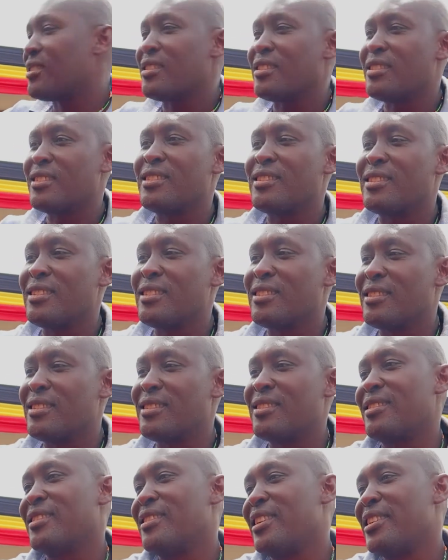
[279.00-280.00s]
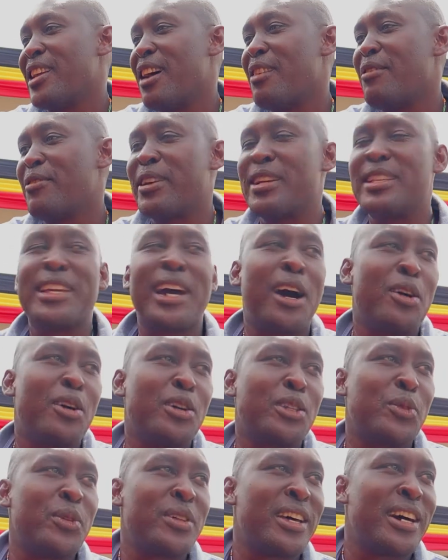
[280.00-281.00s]
battery, the whole house. An average
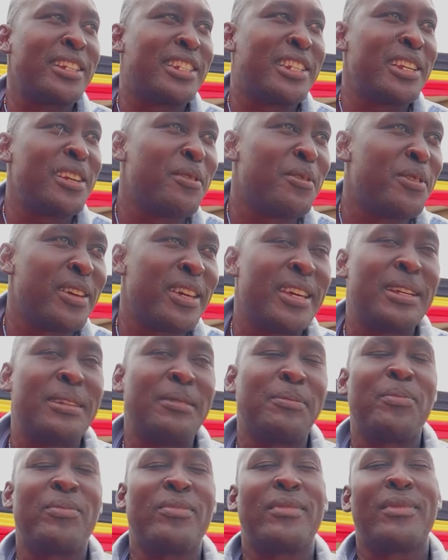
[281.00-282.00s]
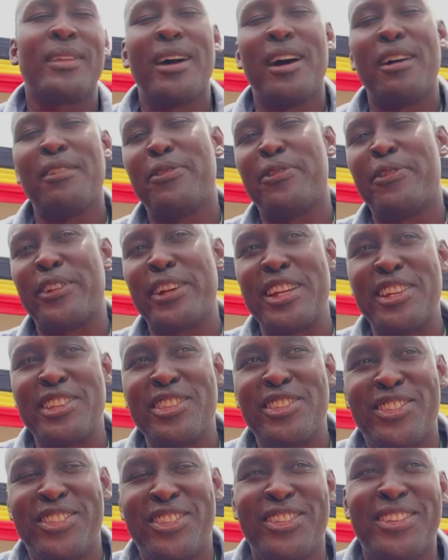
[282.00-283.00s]
house with a T V, a
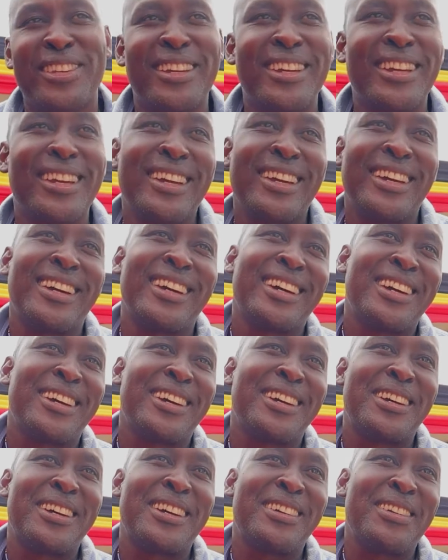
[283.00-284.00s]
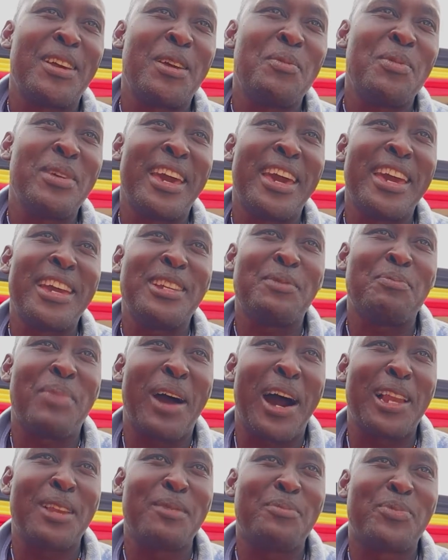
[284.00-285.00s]
fridge. Wow. Maybe eight
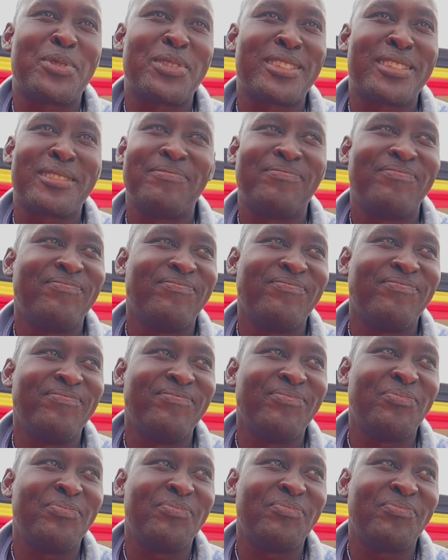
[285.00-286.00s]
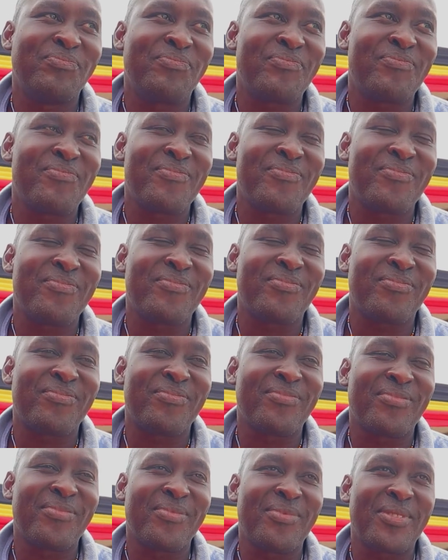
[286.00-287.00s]
bulbs.
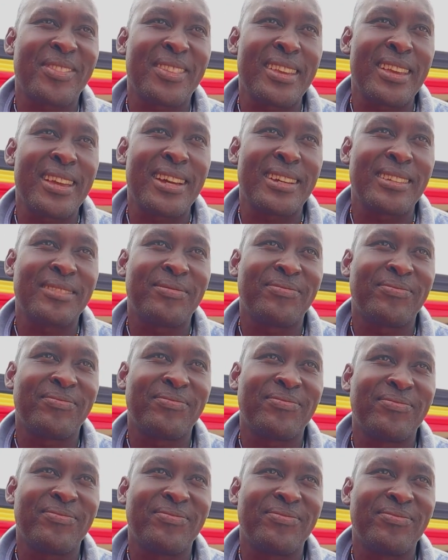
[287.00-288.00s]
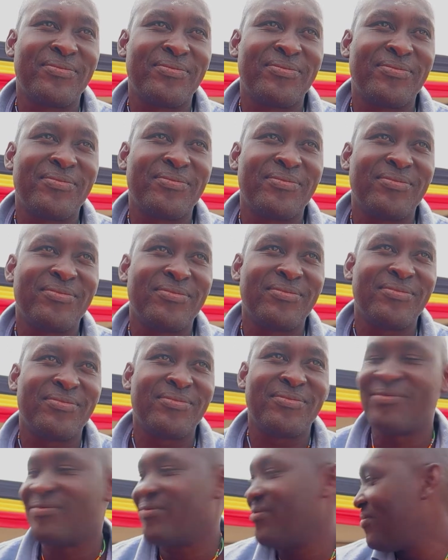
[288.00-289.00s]
Wow. Yeah. How much is that now?
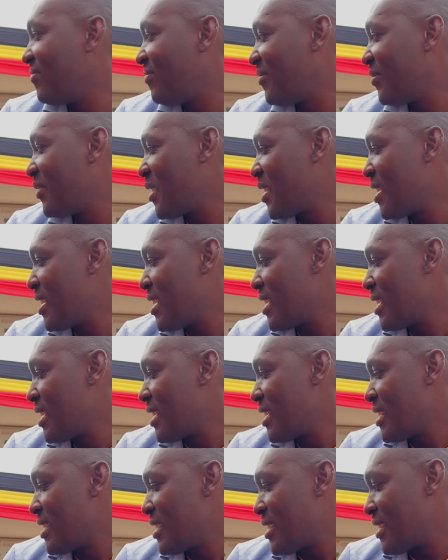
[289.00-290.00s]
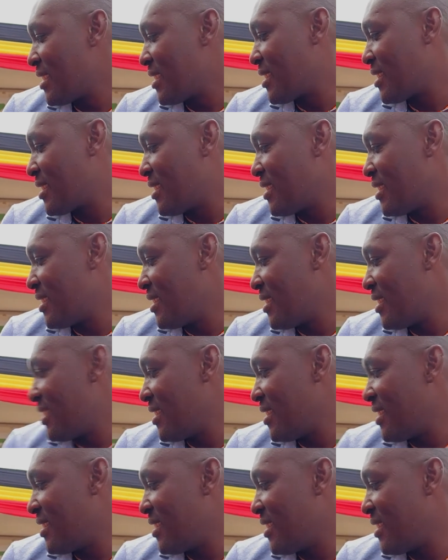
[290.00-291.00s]
If someone wanted it for their
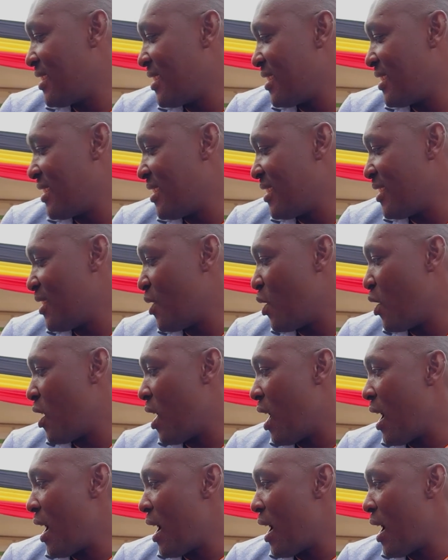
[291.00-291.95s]
building now, what